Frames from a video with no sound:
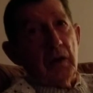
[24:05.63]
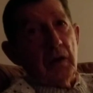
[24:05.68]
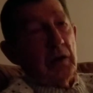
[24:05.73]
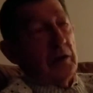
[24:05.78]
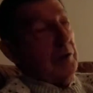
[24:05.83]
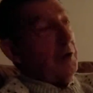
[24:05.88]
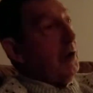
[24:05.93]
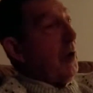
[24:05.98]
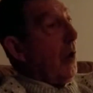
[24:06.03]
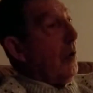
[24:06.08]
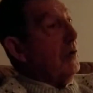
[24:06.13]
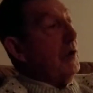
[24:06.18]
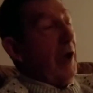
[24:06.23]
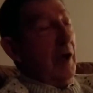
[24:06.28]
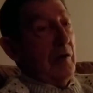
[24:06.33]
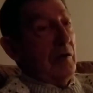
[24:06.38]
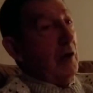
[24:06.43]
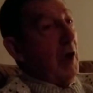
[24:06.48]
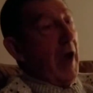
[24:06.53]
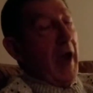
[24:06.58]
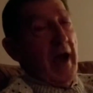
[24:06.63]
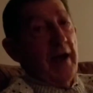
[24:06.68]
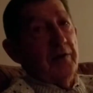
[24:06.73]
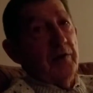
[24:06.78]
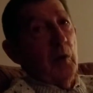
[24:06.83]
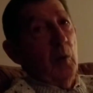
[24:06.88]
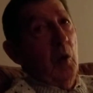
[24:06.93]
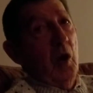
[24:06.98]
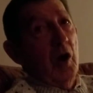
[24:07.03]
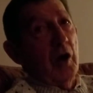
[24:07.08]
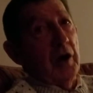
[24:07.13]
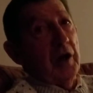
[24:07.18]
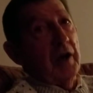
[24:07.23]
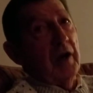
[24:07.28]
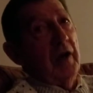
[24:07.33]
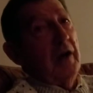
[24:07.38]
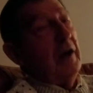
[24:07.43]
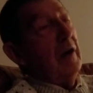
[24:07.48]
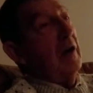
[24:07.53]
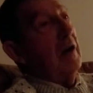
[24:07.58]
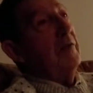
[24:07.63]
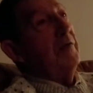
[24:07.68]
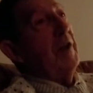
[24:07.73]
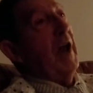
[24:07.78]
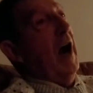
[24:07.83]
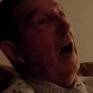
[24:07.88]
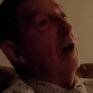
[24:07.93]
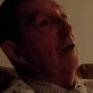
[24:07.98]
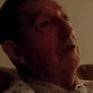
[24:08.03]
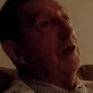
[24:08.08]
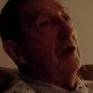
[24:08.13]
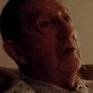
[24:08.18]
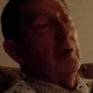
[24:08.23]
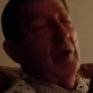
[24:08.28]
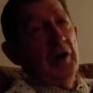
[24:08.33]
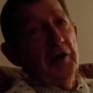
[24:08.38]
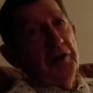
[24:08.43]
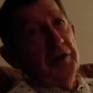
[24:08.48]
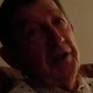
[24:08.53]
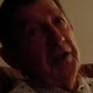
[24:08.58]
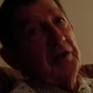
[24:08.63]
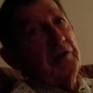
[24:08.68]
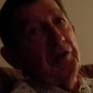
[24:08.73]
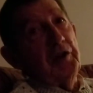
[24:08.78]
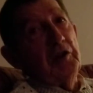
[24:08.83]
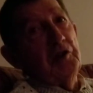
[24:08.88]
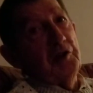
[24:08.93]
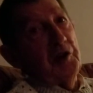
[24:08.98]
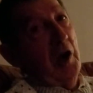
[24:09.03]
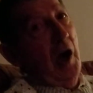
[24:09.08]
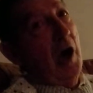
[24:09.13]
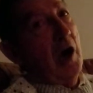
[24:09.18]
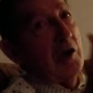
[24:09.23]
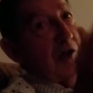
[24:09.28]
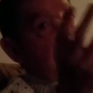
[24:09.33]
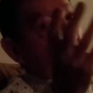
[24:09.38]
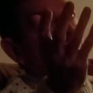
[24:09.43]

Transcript: So you had to work. Now you're underneath these cars in the